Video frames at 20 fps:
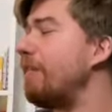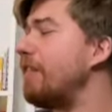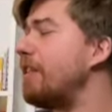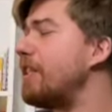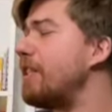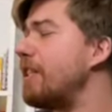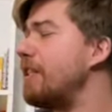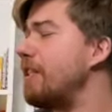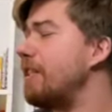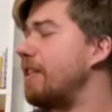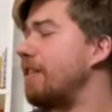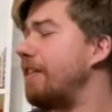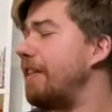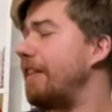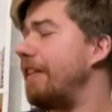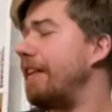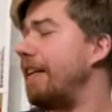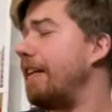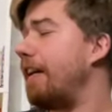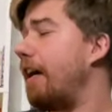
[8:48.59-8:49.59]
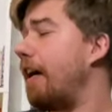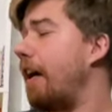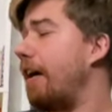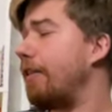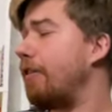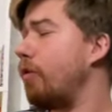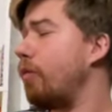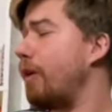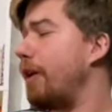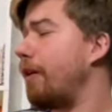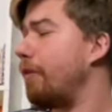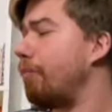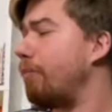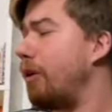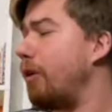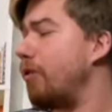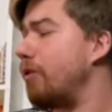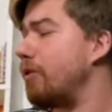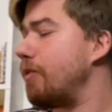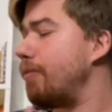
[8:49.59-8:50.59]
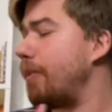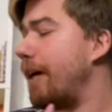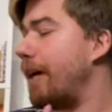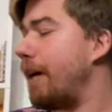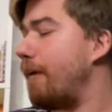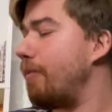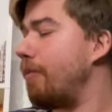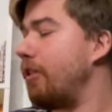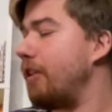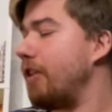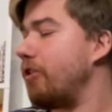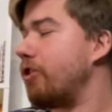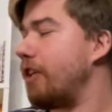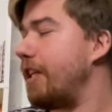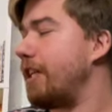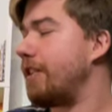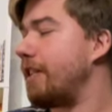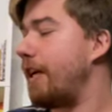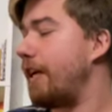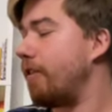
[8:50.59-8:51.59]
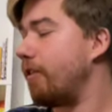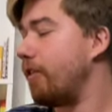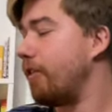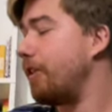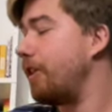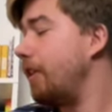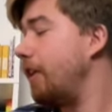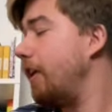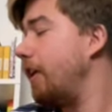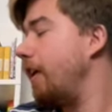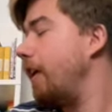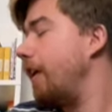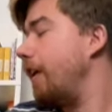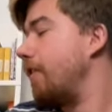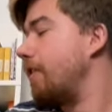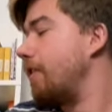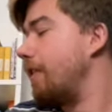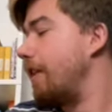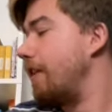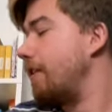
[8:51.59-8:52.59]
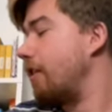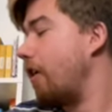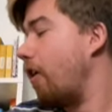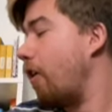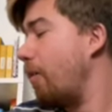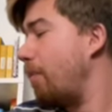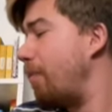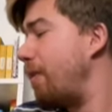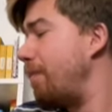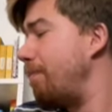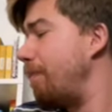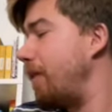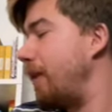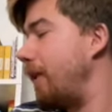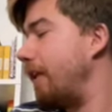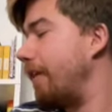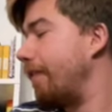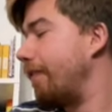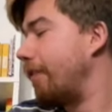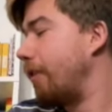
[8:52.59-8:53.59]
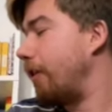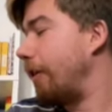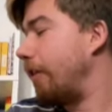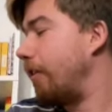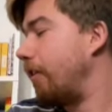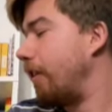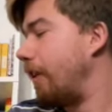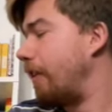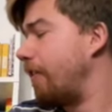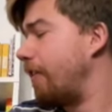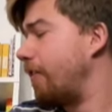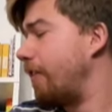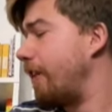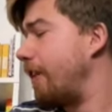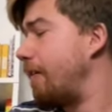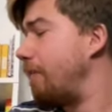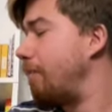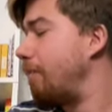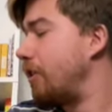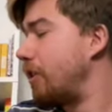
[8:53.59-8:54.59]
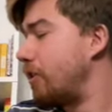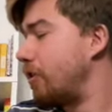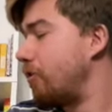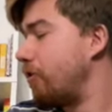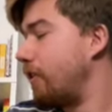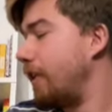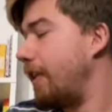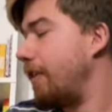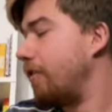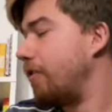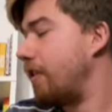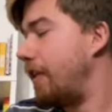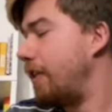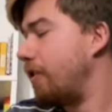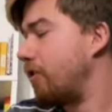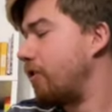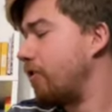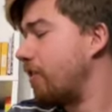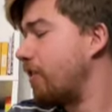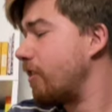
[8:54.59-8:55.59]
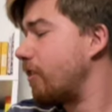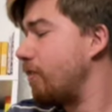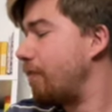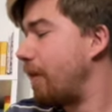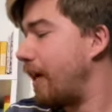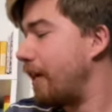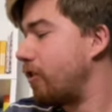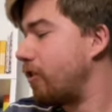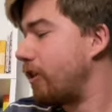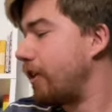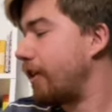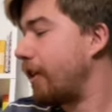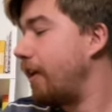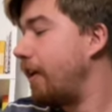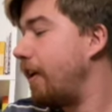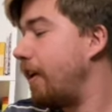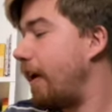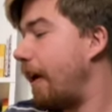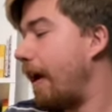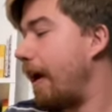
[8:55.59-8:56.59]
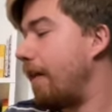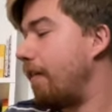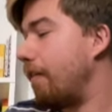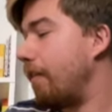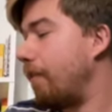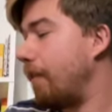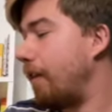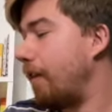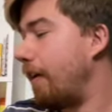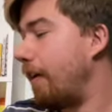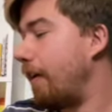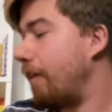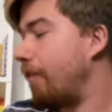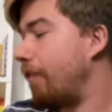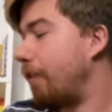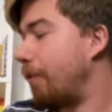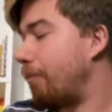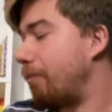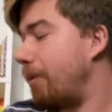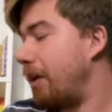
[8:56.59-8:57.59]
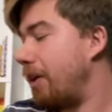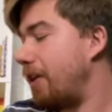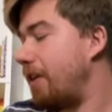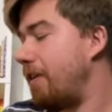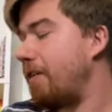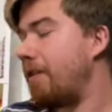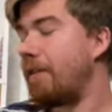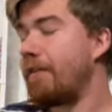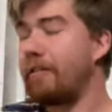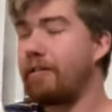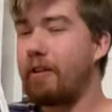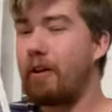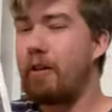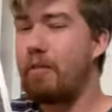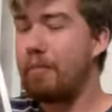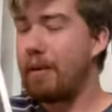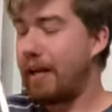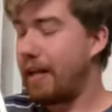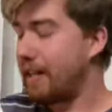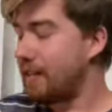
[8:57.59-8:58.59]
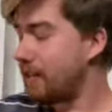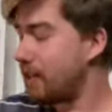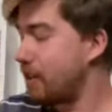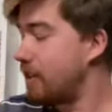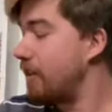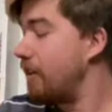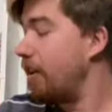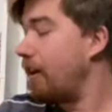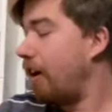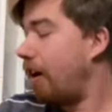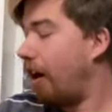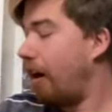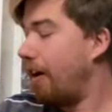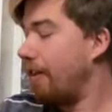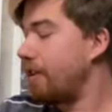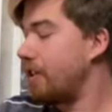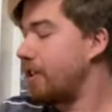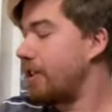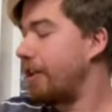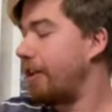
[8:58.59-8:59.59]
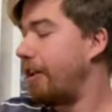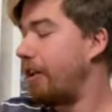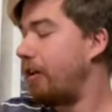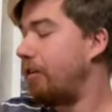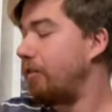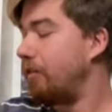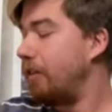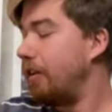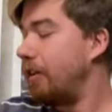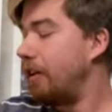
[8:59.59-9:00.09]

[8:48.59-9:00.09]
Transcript: this is the Otherware Post by Emily J. Taylor. It says, Open me for glittery mystery, dangerous magic, and a forbidden romance. On sale